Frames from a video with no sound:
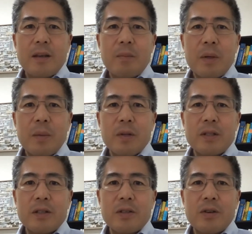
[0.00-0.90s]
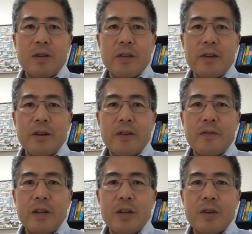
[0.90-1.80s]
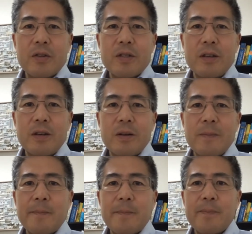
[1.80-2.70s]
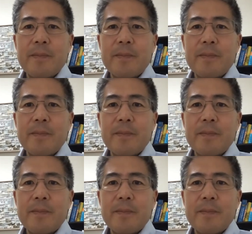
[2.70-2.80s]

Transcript: get people to turn on their videos here.